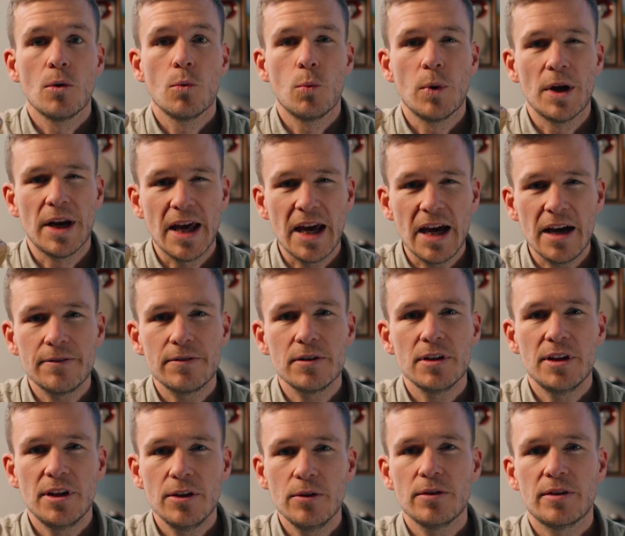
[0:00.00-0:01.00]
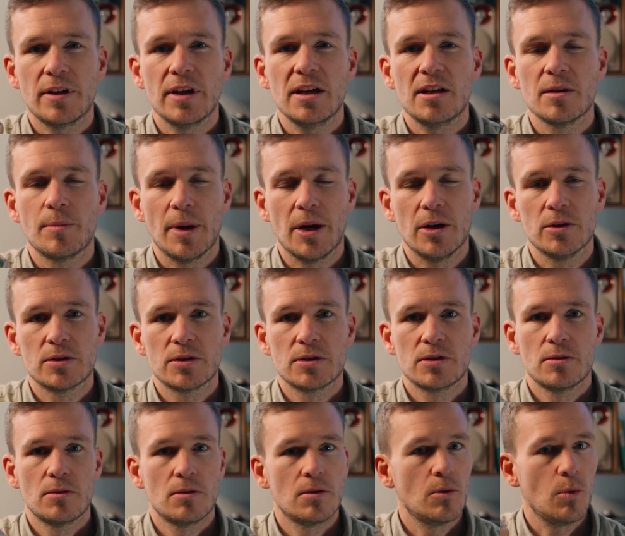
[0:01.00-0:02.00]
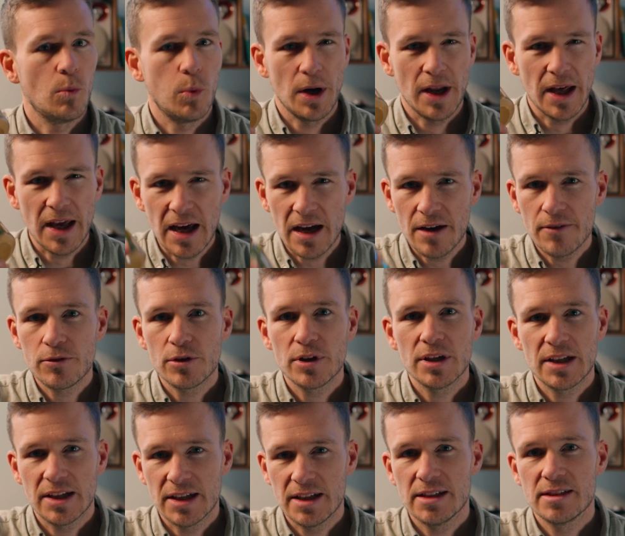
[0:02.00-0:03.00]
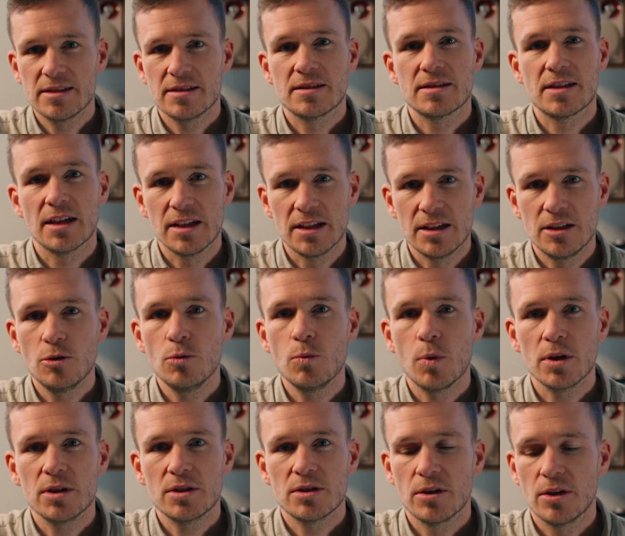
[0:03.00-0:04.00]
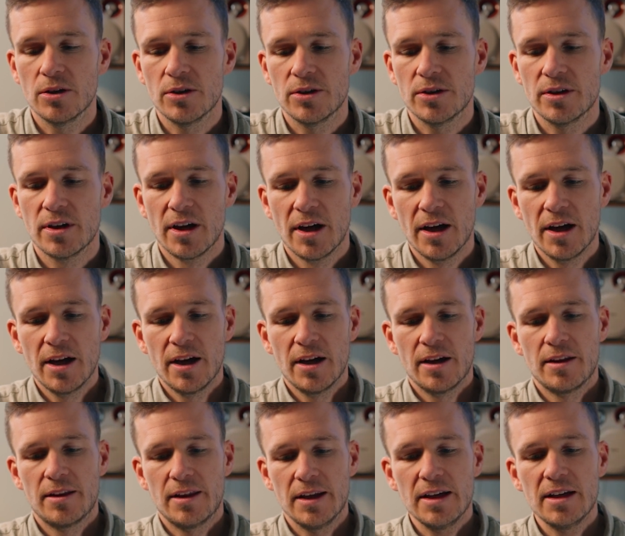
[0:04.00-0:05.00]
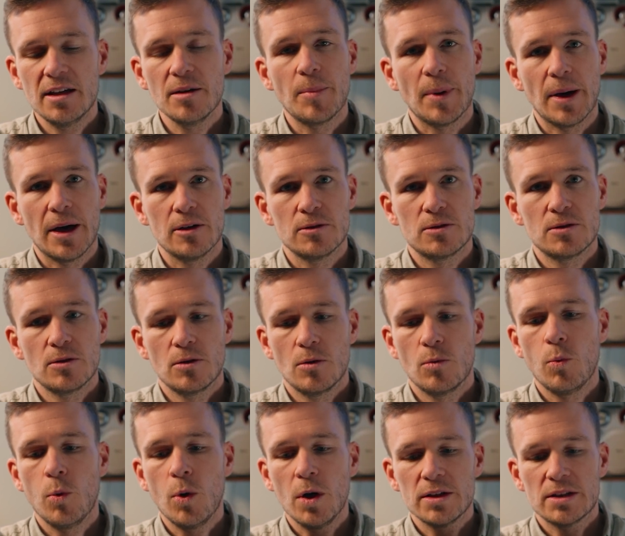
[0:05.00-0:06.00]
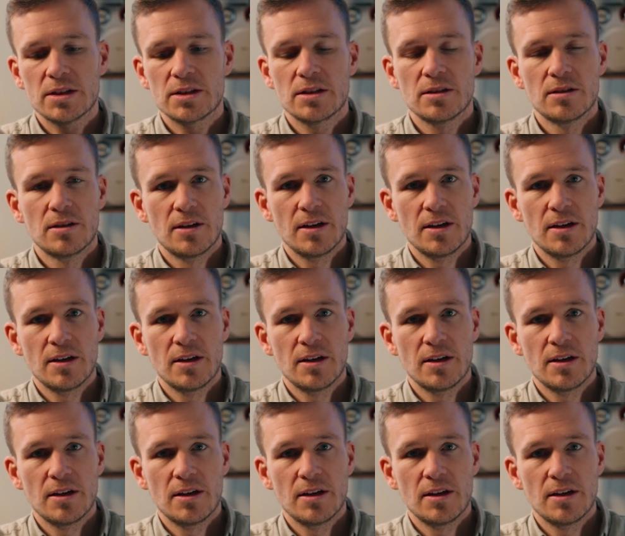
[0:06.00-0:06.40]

Whenever you think about whatever it is that you want to learn, think about what